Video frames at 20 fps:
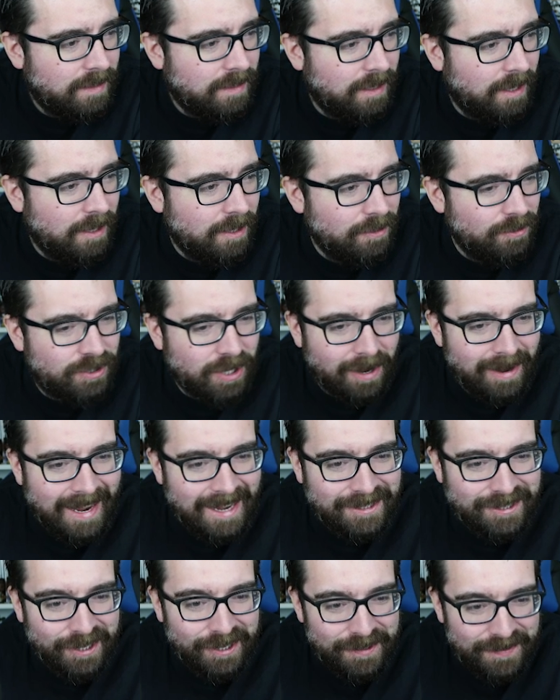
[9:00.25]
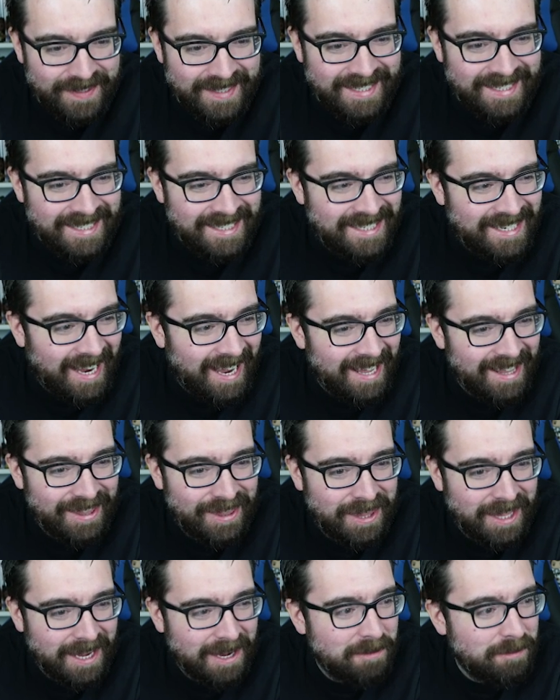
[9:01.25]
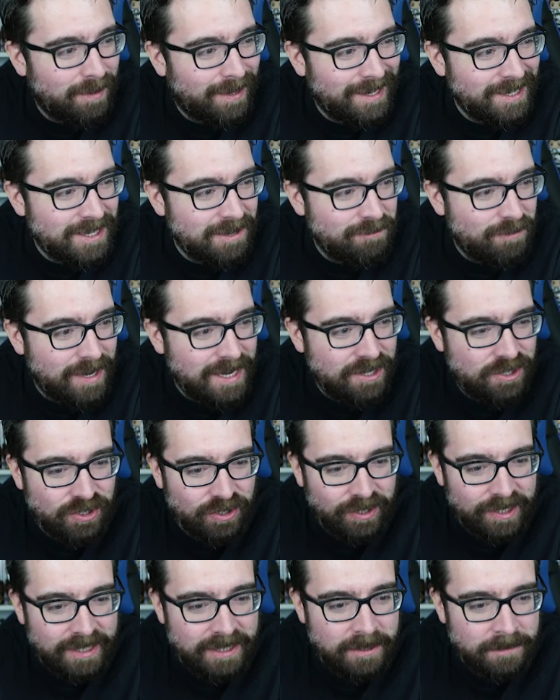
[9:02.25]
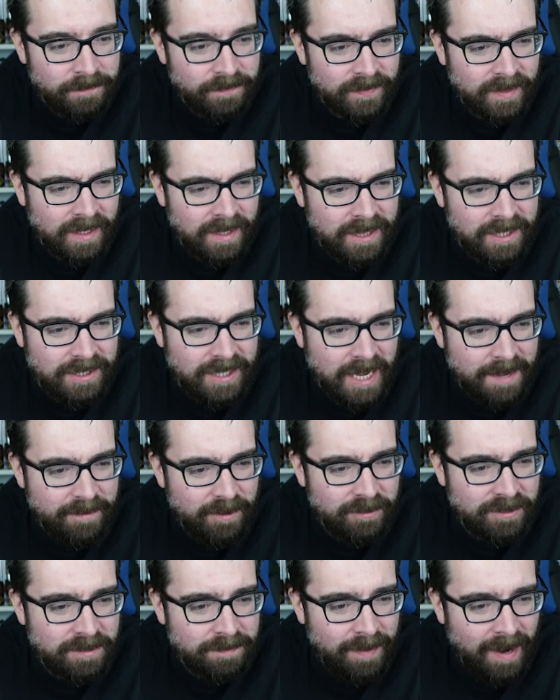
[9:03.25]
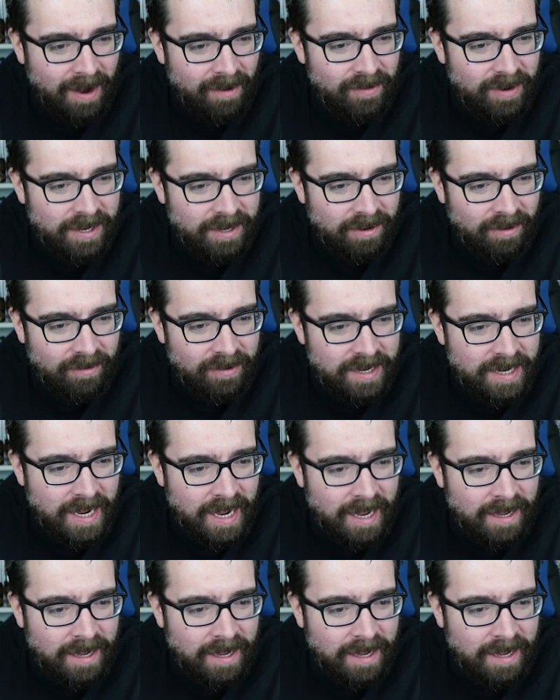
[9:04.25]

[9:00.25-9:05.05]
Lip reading: Lollujo Legends to start the thing because he rejoined the team he was apparently already